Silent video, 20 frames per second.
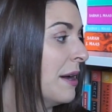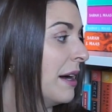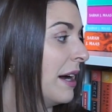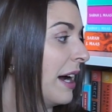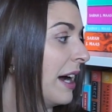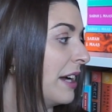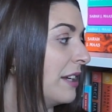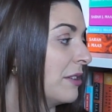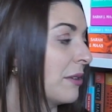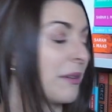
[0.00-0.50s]

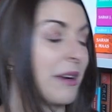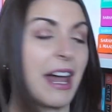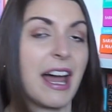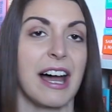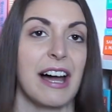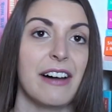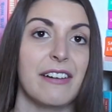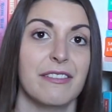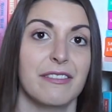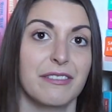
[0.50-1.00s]
I don't
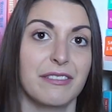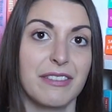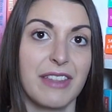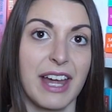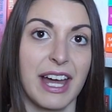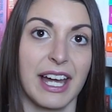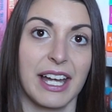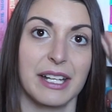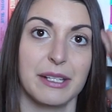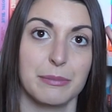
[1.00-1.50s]
have
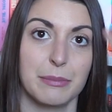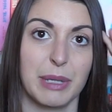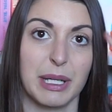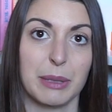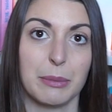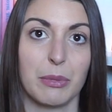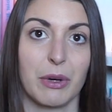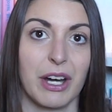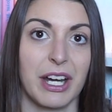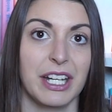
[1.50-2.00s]
that
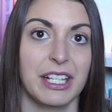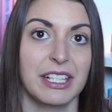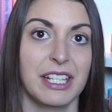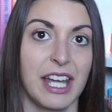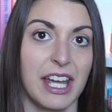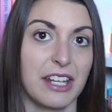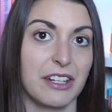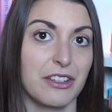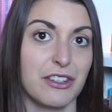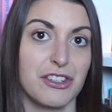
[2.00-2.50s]
big brain
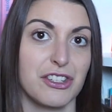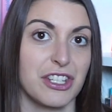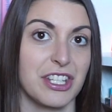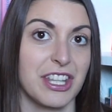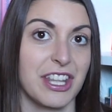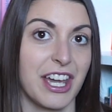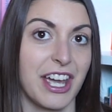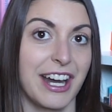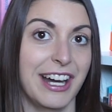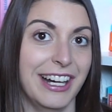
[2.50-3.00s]
energy
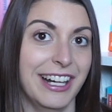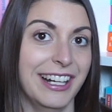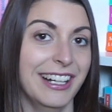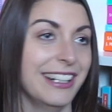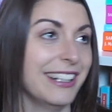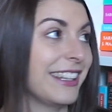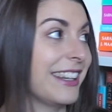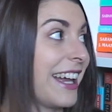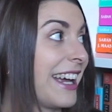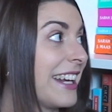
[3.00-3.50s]
there.
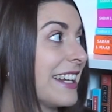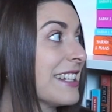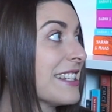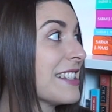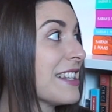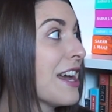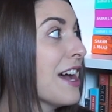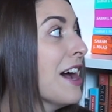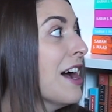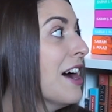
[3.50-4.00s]
That is
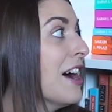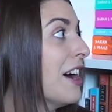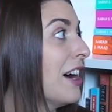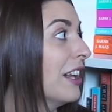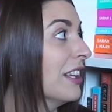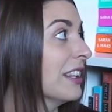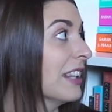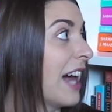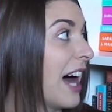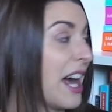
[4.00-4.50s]
a
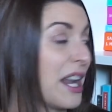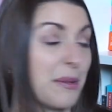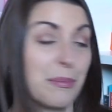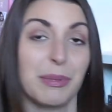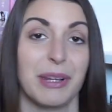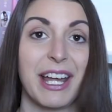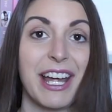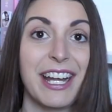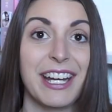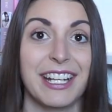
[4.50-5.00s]
lot of
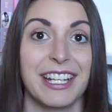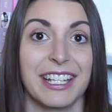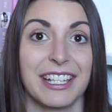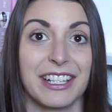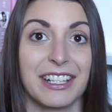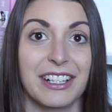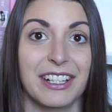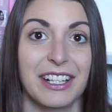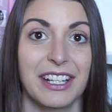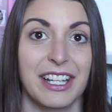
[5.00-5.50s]

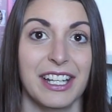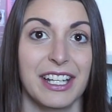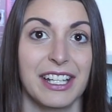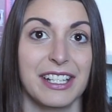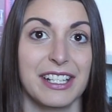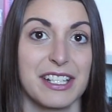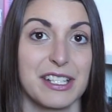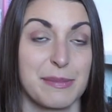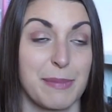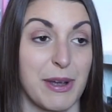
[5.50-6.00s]
planning,
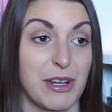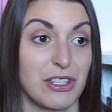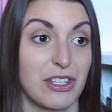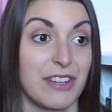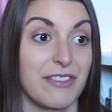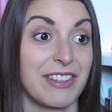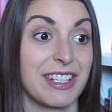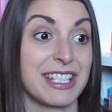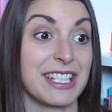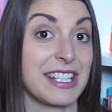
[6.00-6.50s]
and especially
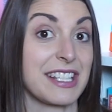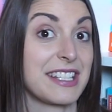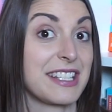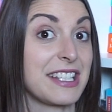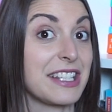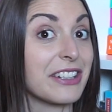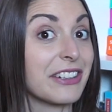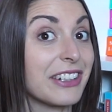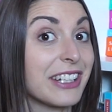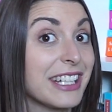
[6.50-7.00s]
if it's a
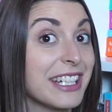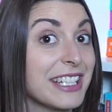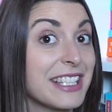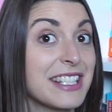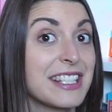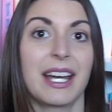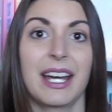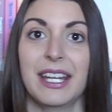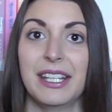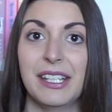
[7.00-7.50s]

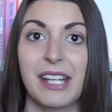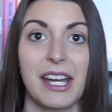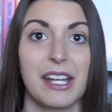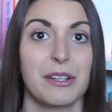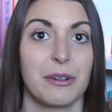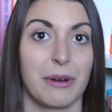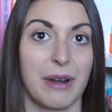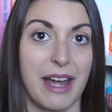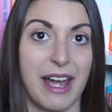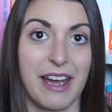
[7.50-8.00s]
series, I
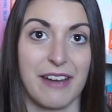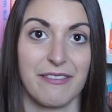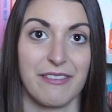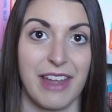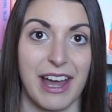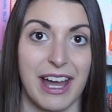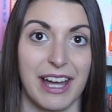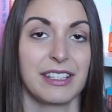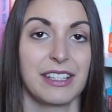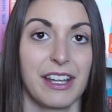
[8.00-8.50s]
don't have
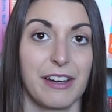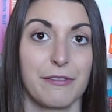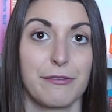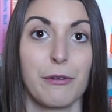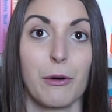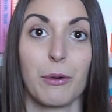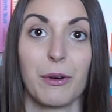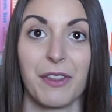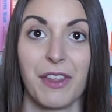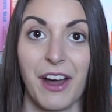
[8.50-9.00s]
that
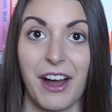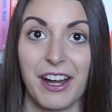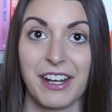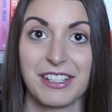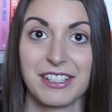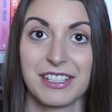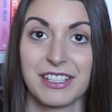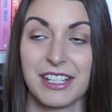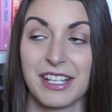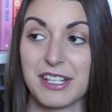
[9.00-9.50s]

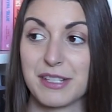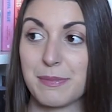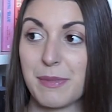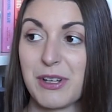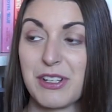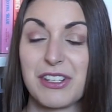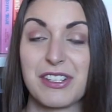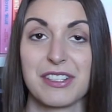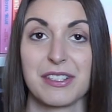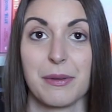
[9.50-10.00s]
forethought. As
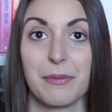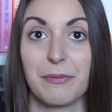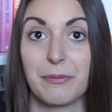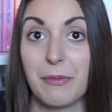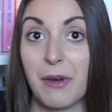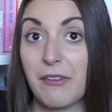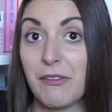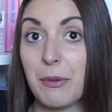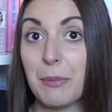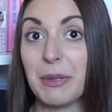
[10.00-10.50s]
much as of
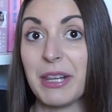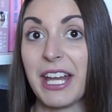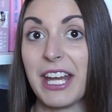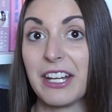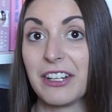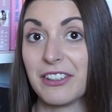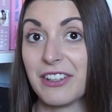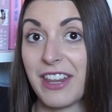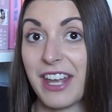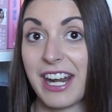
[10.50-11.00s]
a
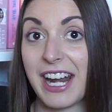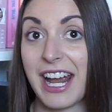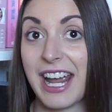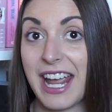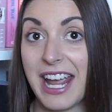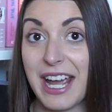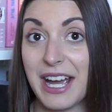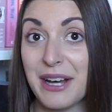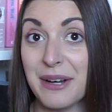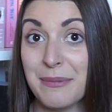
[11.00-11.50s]
planner that I
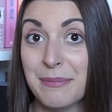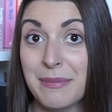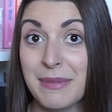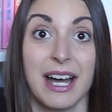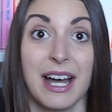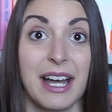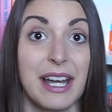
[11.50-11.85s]
am